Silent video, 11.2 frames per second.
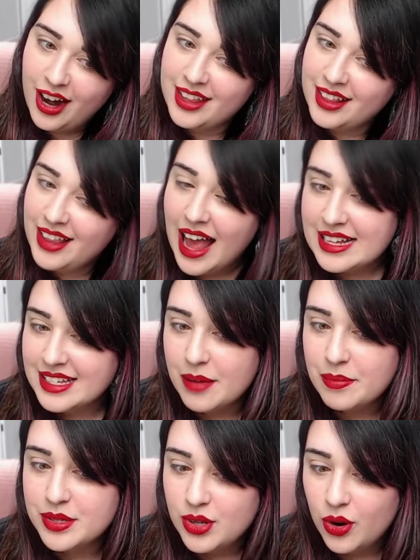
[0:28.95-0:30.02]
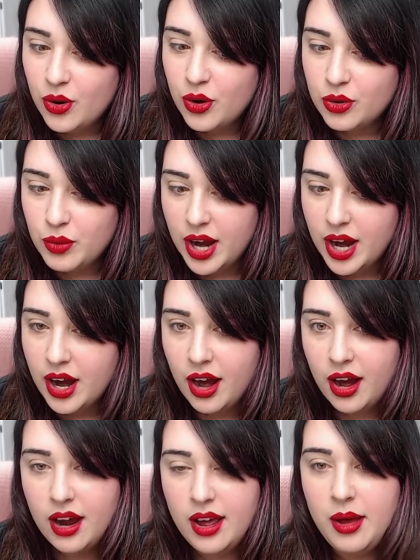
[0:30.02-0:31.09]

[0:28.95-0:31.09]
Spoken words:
in the last episode where